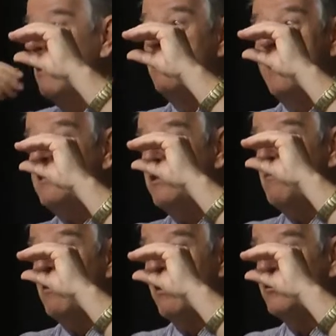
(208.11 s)
nuts
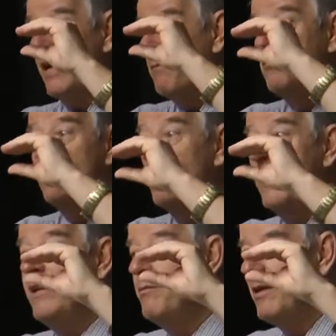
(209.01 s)
and bolts up to
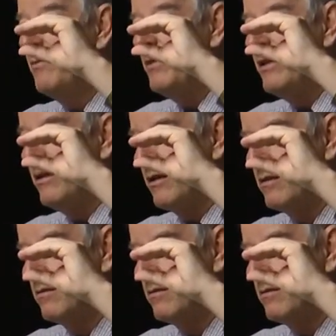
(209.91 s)
20 millimeter.